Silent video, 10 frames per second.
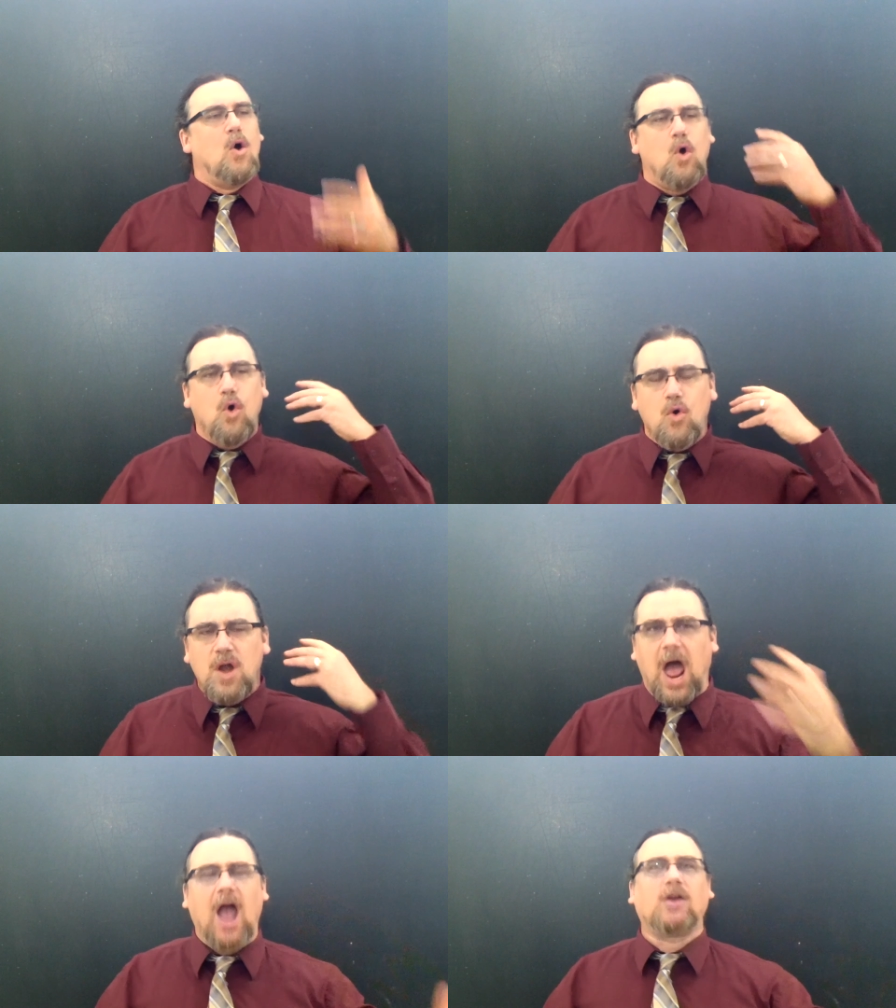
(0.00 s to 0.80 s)
who
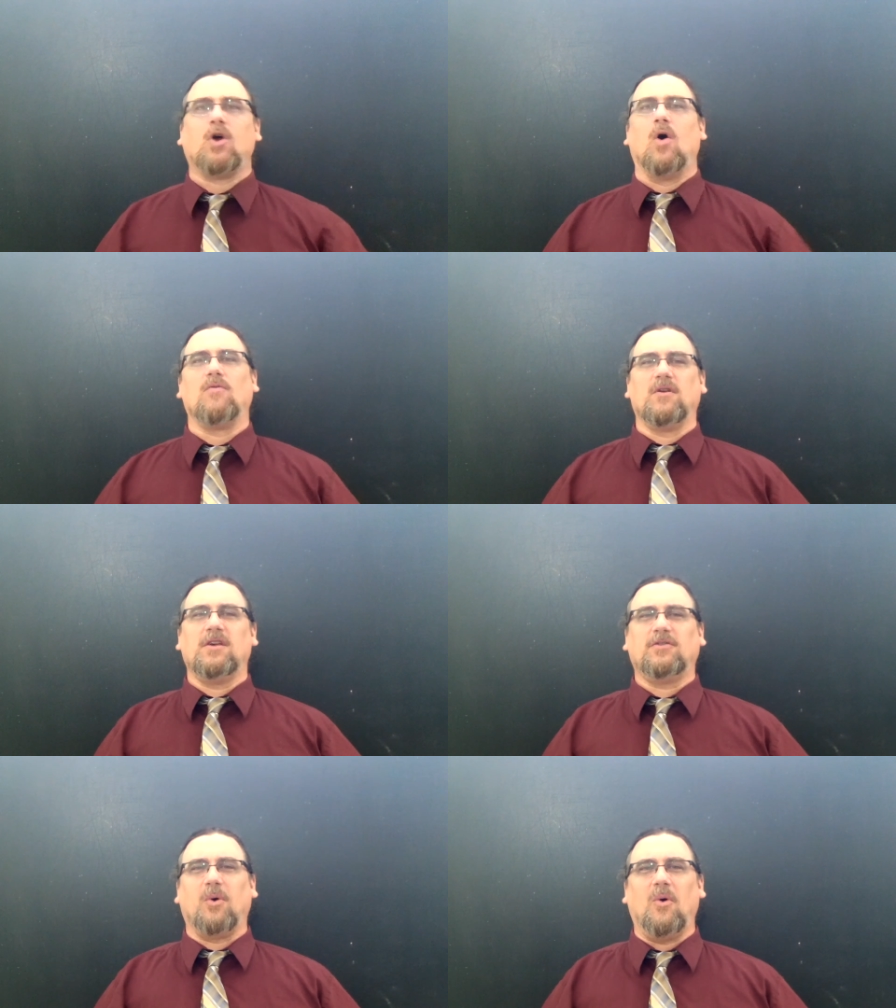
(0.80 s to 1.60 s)
knocked over
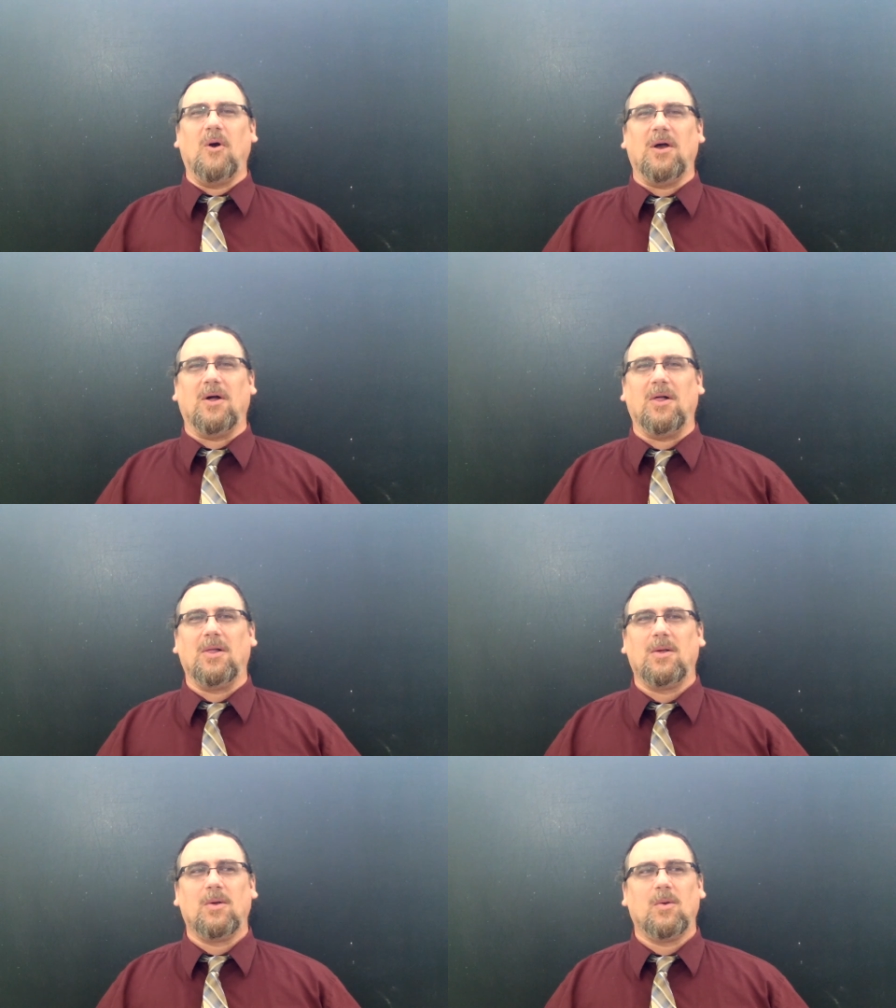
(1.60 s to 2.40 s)
this oil?
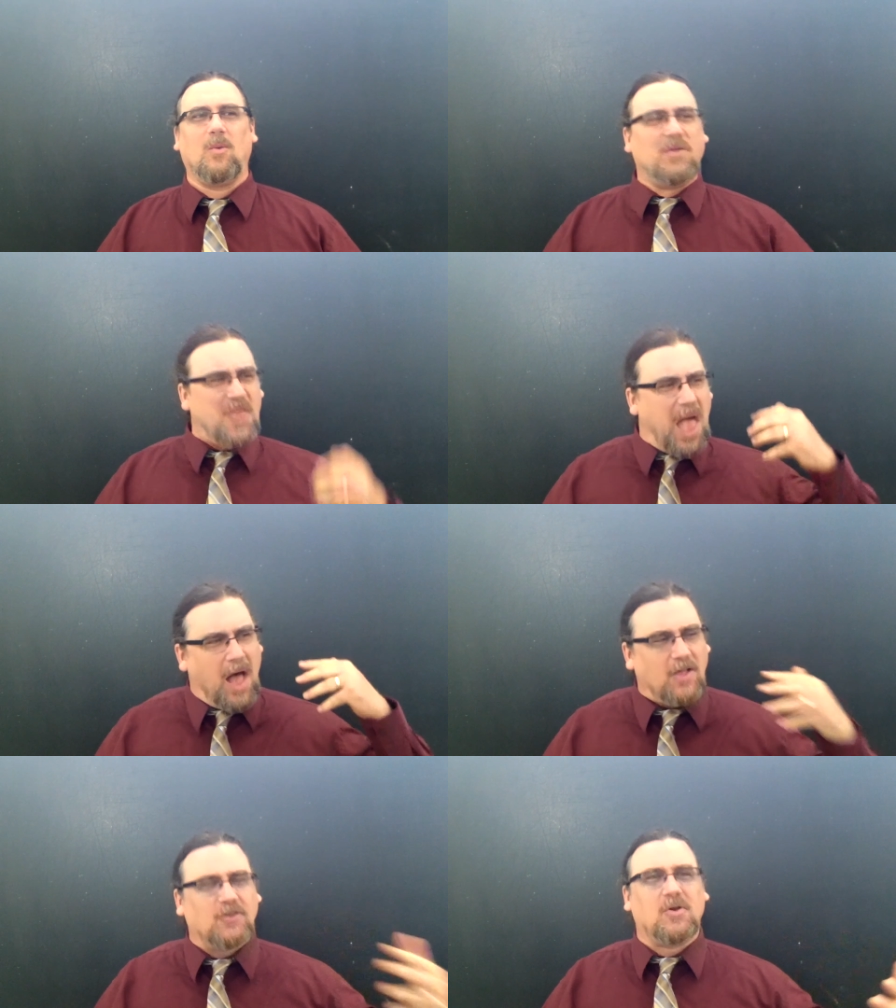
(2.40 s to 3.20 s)
What the
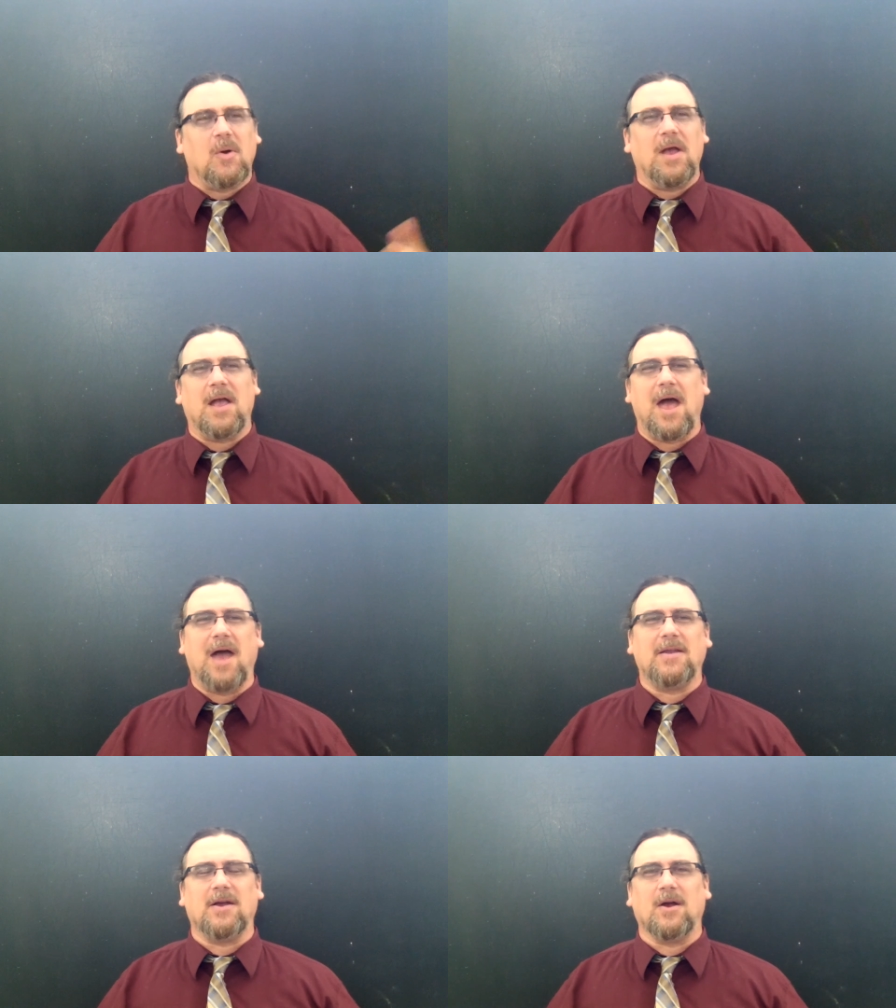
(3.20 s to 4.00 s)
hell is going
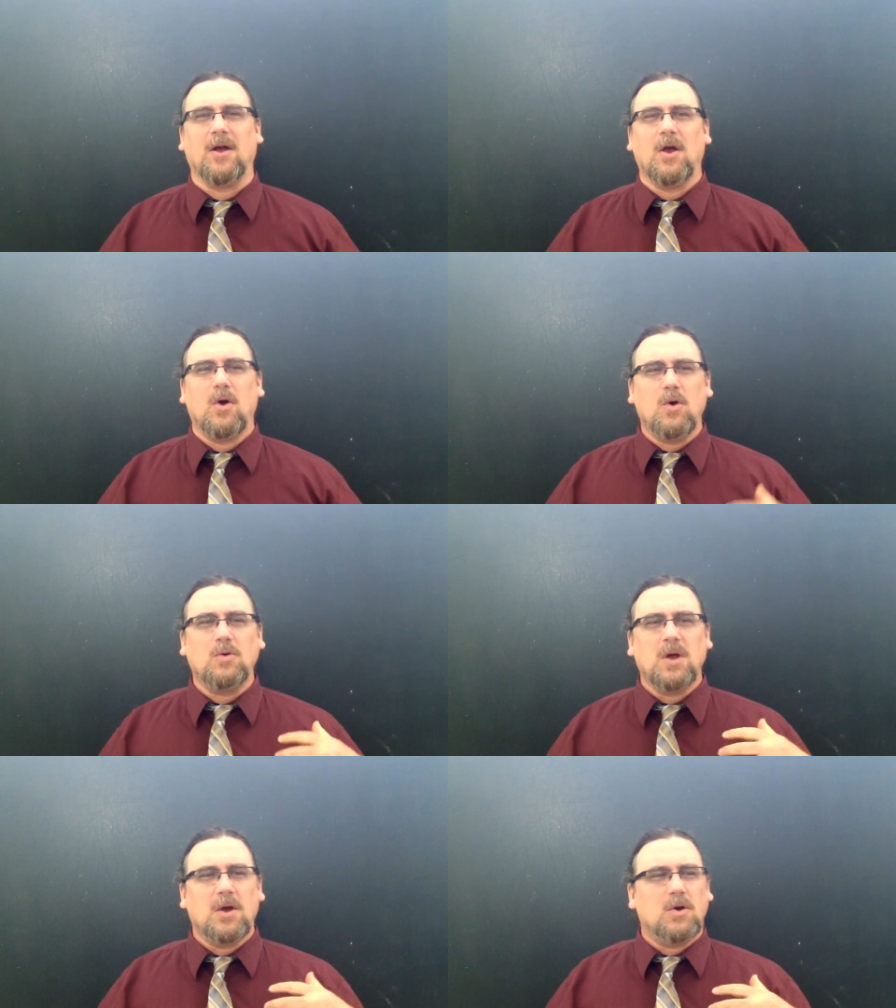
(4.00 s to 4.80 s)
on here?
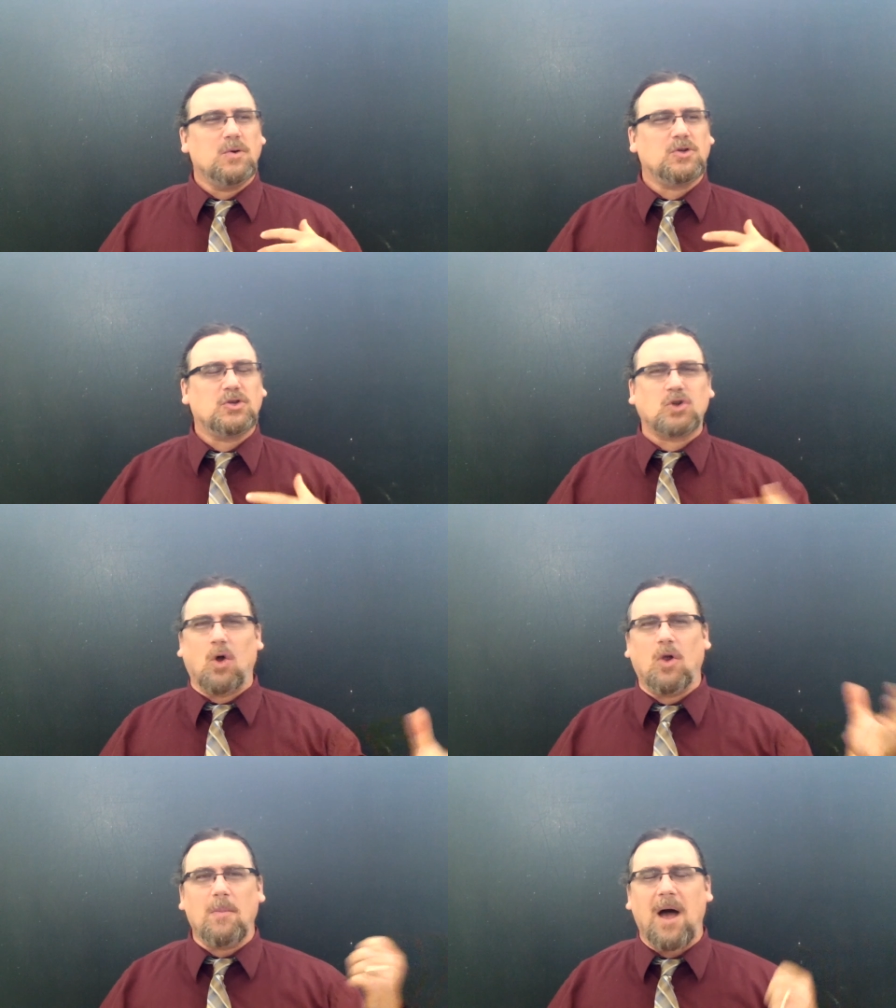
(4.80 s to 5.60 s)
Who
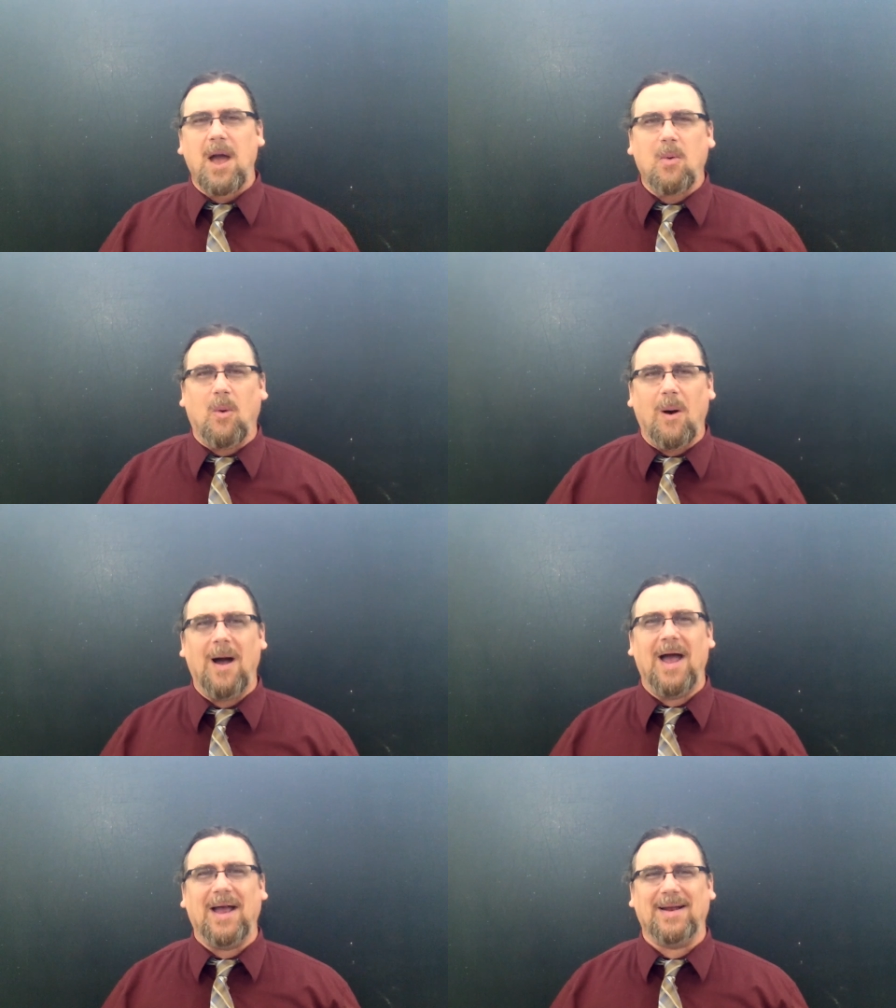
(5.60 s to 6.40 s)
stole my
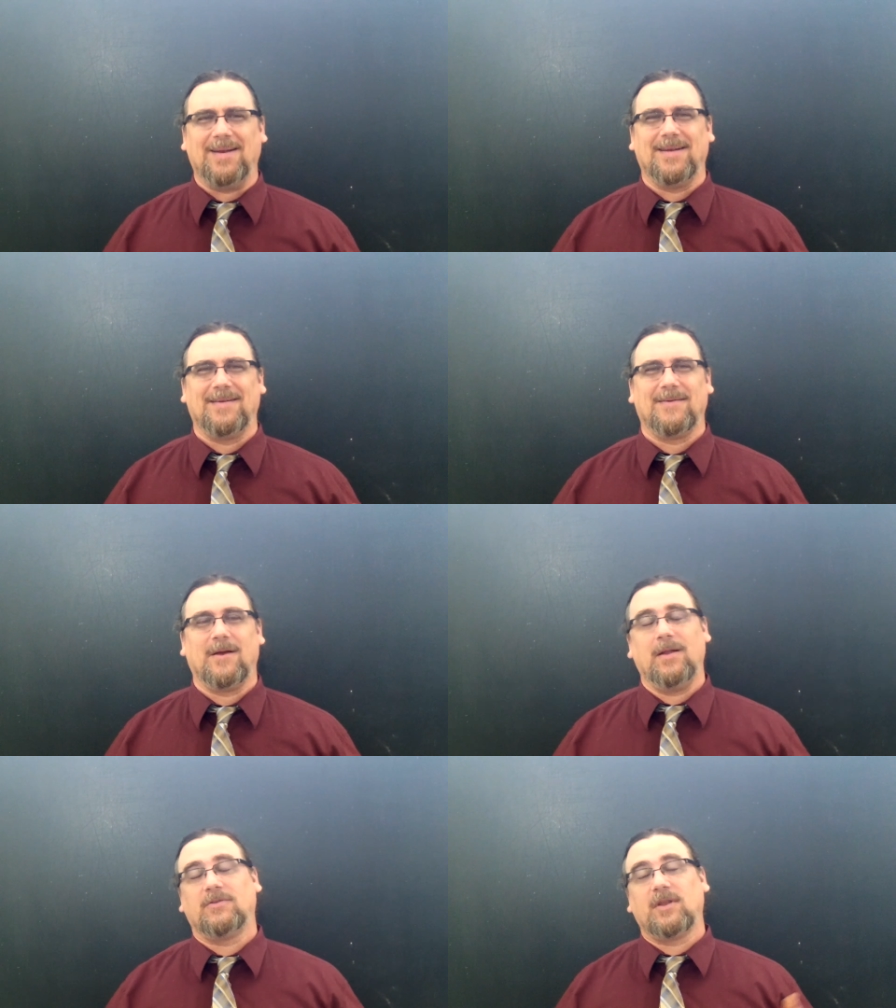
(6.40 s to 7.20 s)
wine?
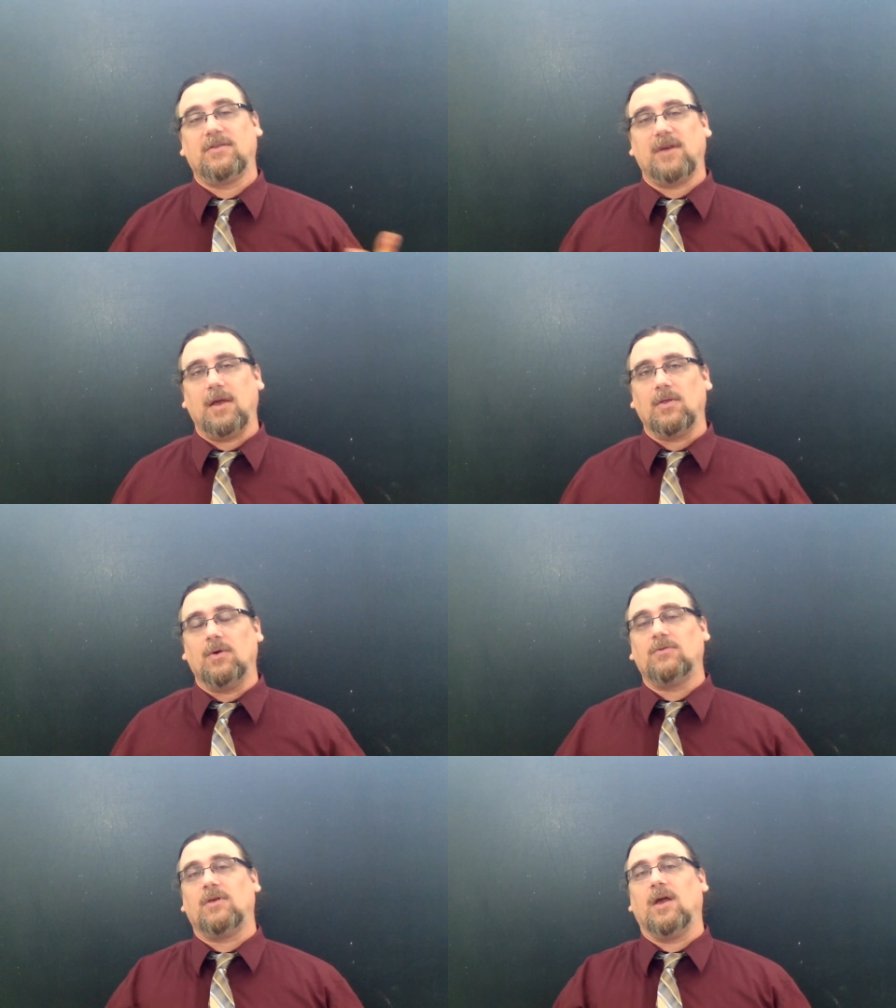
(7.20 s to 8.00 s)
Right? Instead of saying
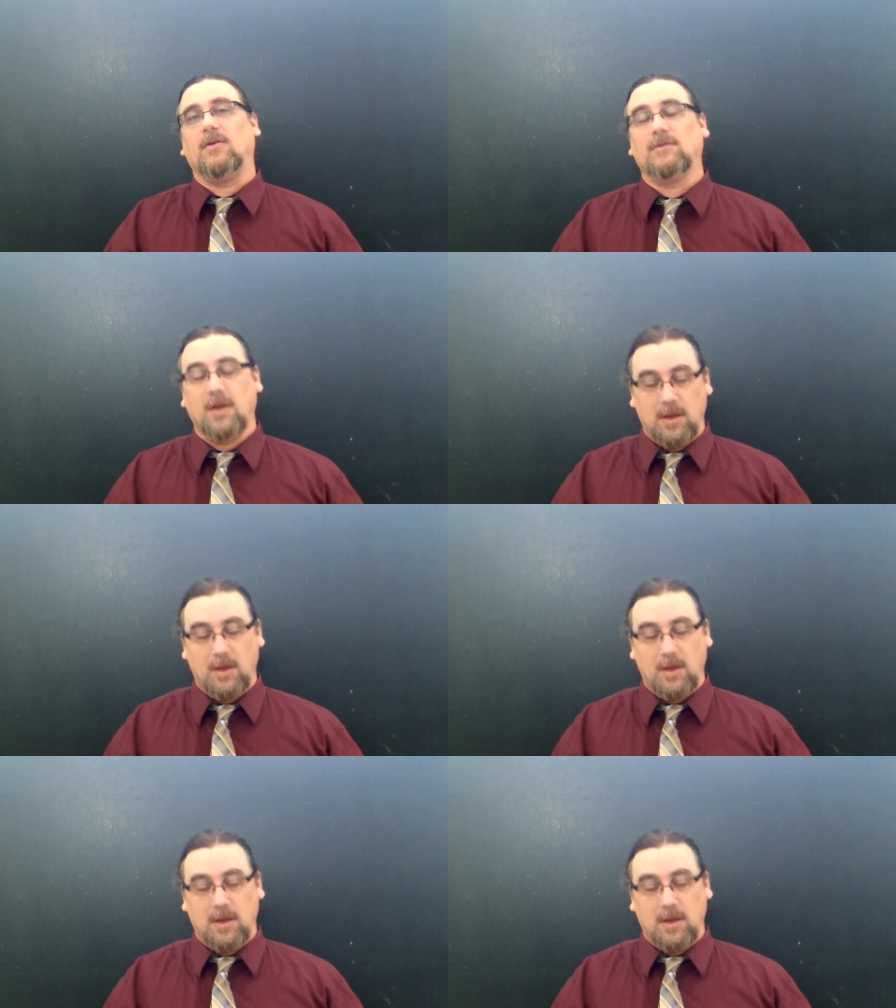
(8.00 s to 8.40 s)
those things,